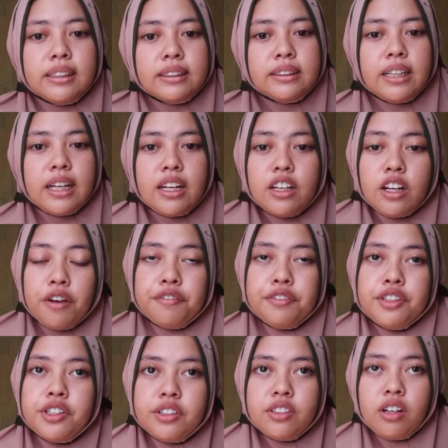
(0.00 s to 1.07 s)
Then
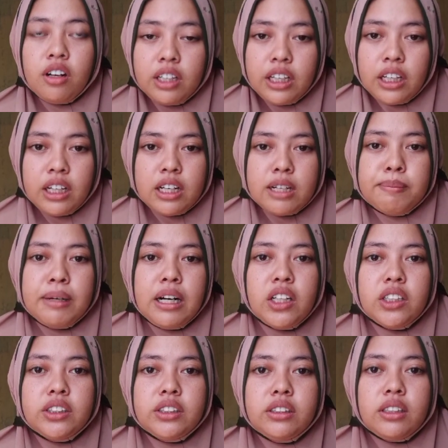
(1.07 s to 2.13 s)
after talking
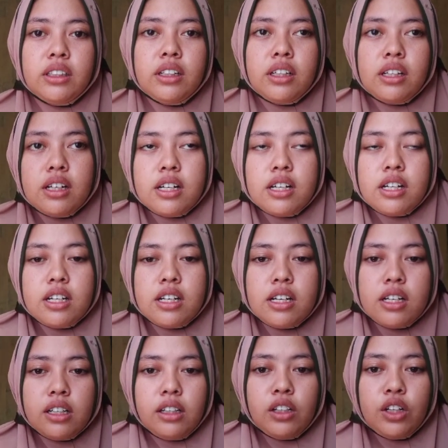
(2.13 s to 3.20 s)
about
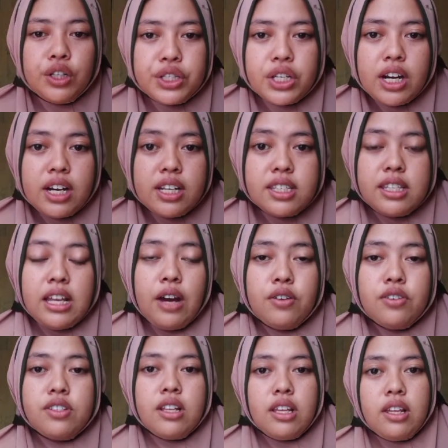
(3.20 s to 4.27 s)
consonant
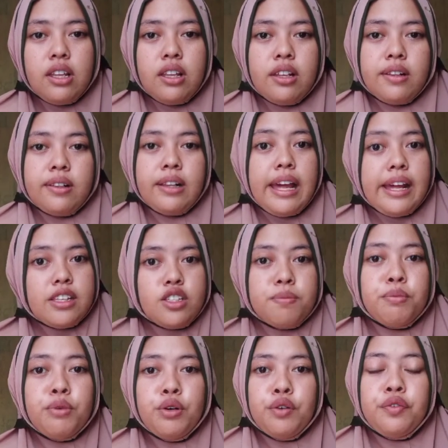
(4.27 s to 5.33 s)
sounds, let's
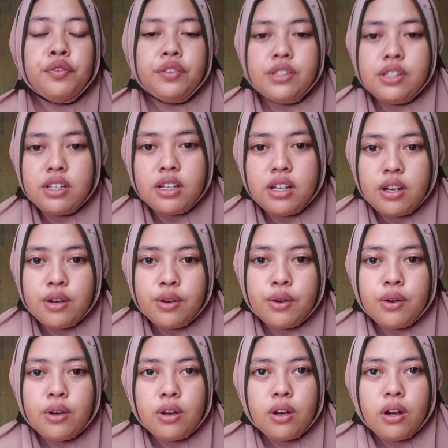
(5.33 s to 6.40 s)
move to the
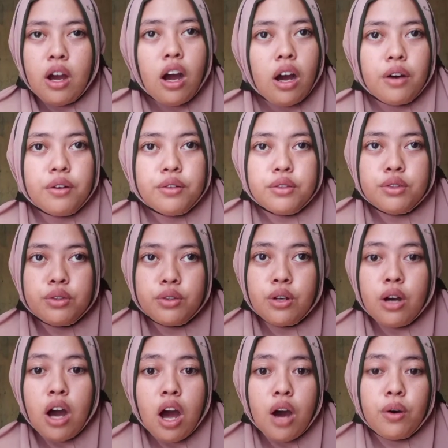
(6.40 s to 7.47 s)
how
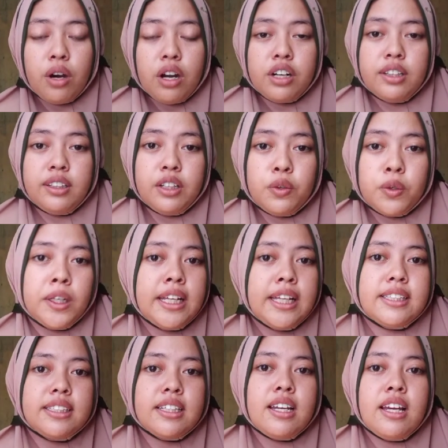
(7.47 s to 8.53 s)

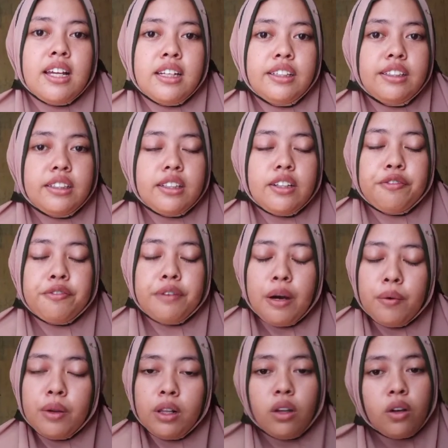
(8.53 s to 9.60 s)
articulate the
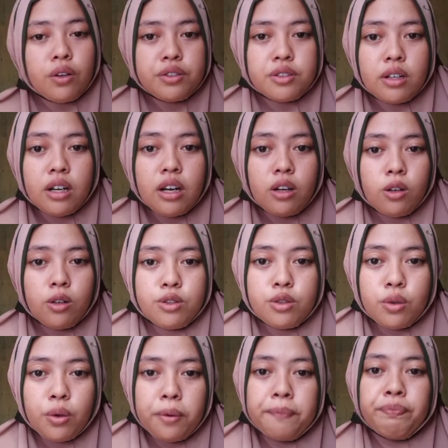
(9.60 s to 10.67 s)
vowel consonant
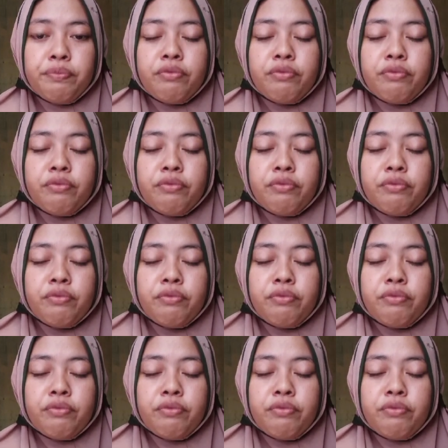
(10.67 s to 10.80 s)
also.